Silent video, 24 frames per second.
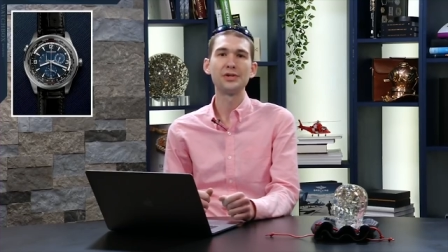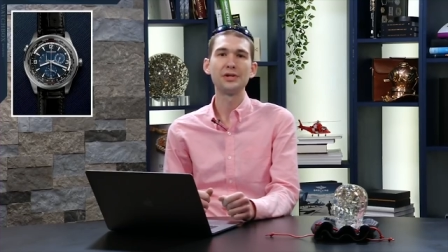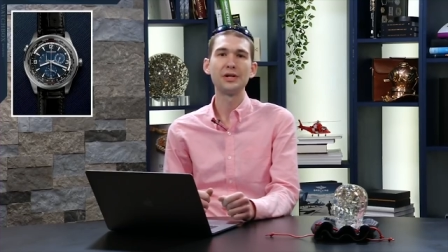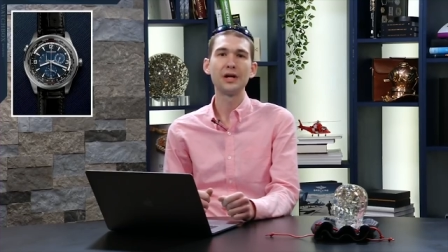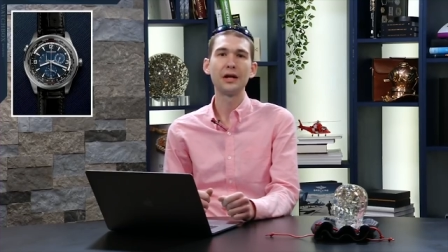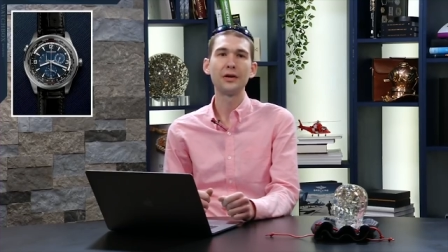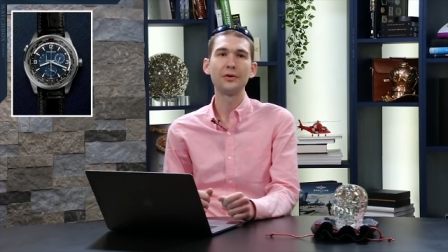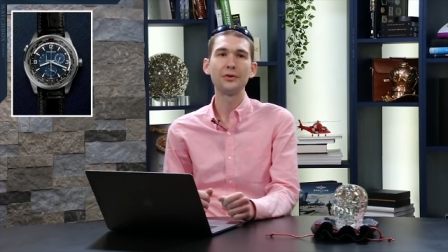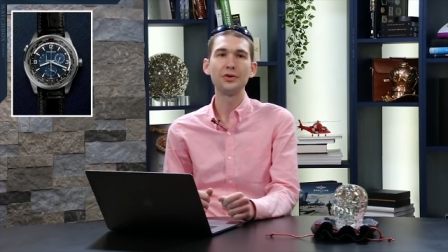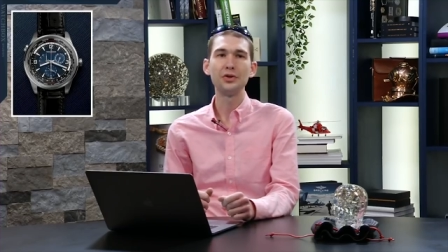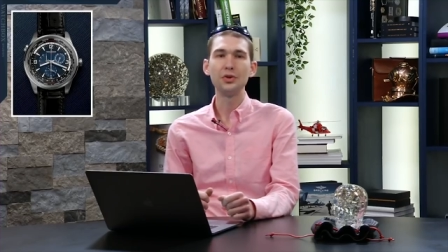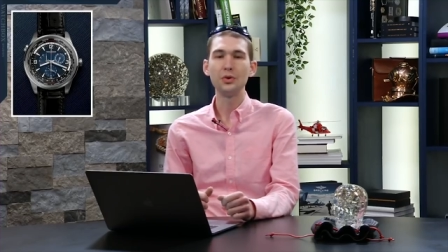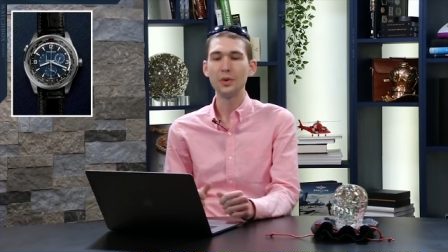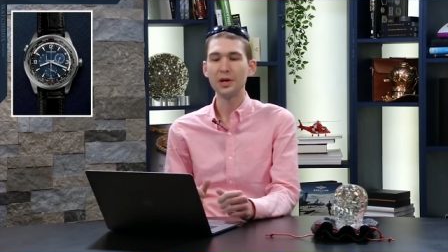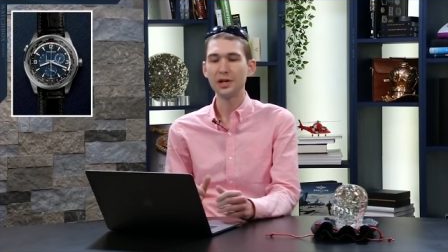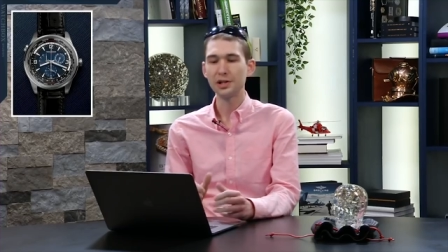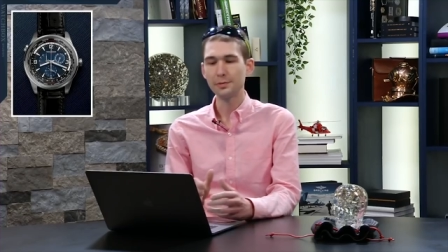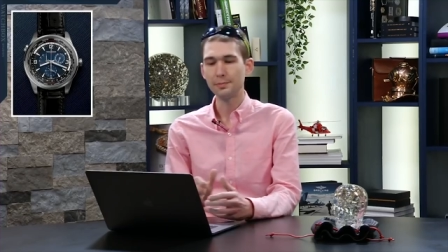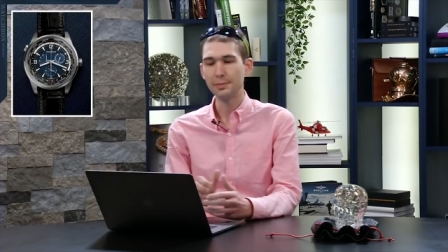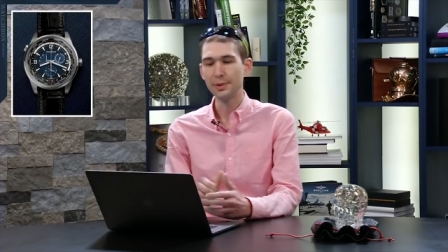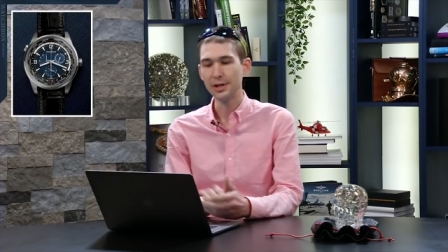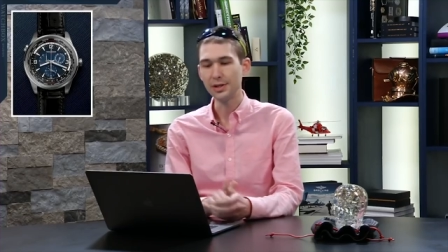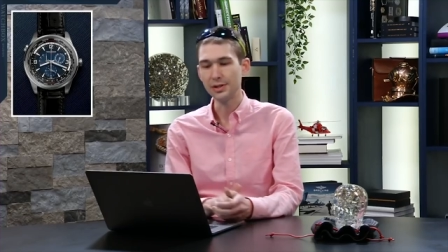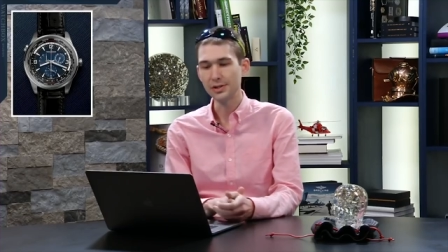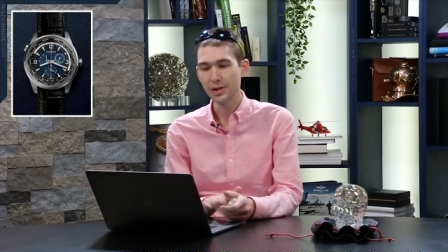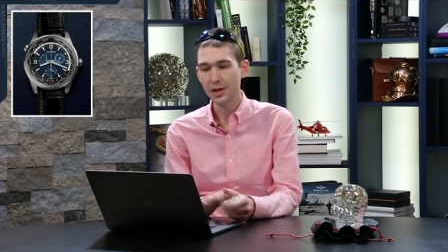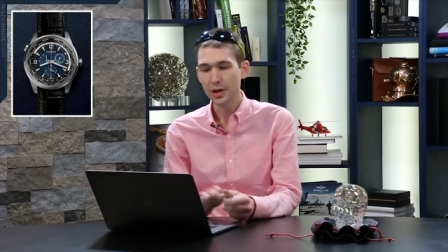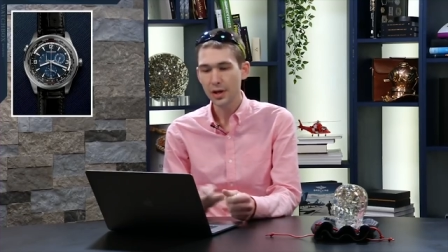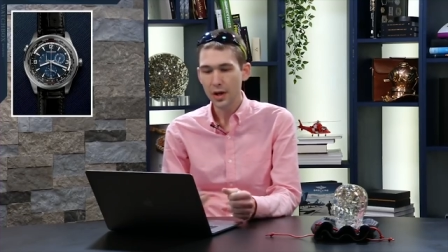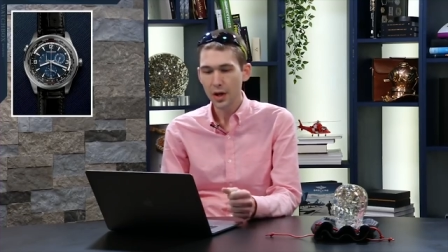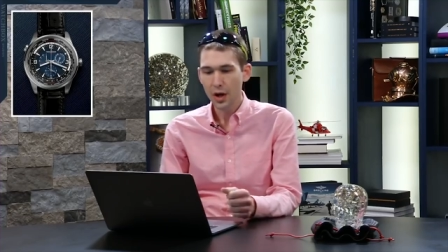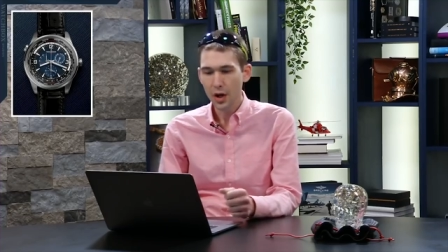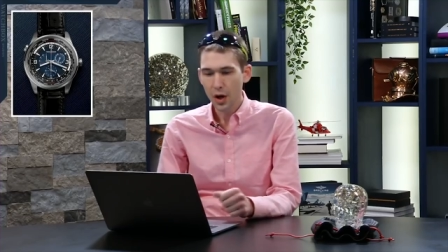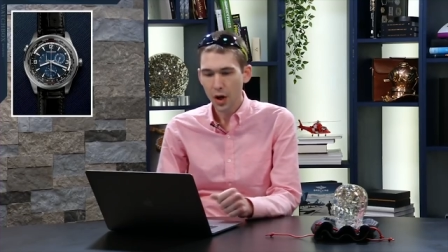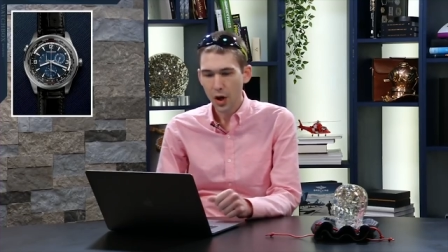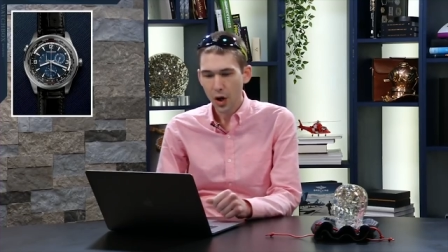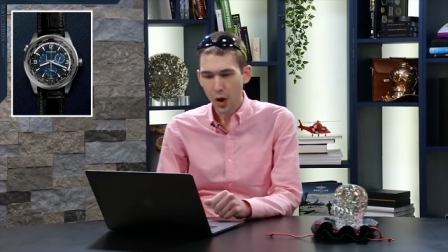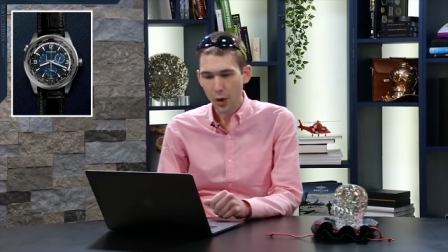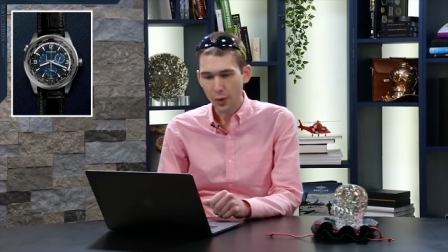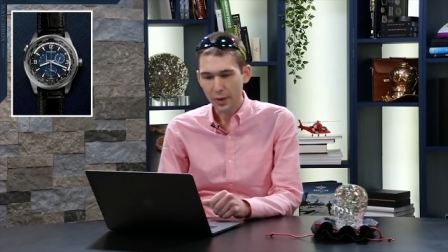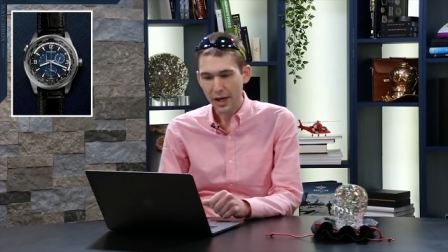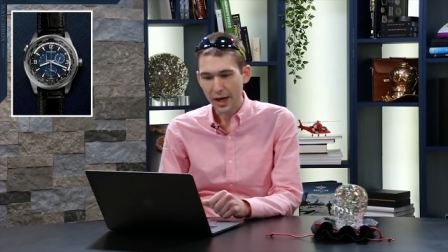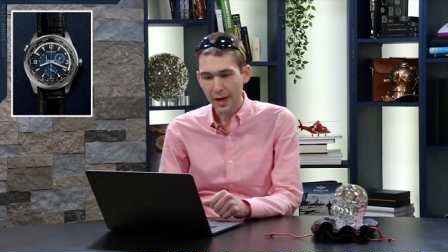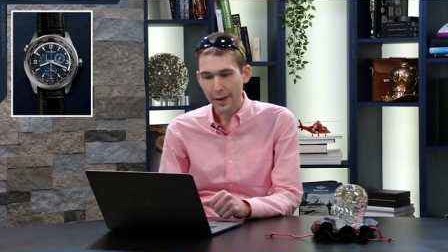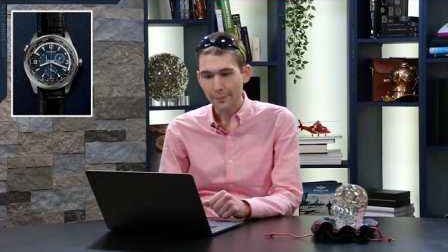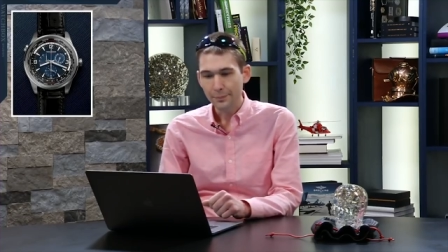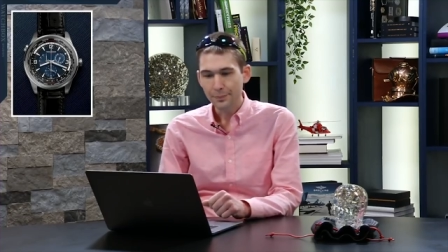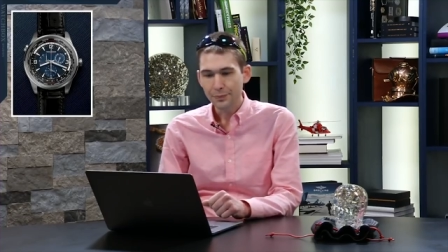dollar US piece.
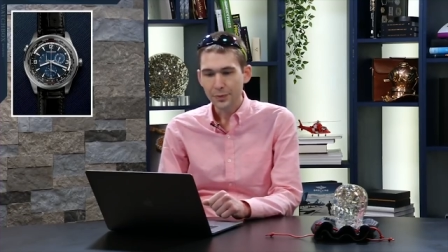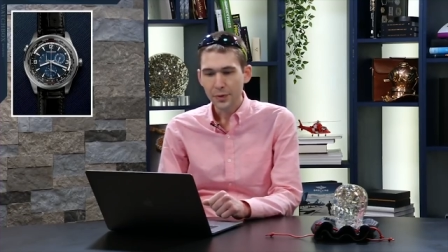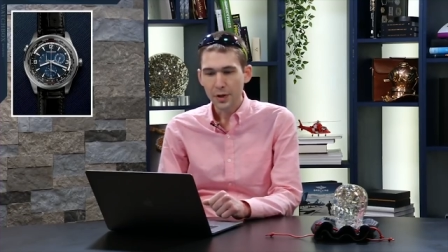Okay.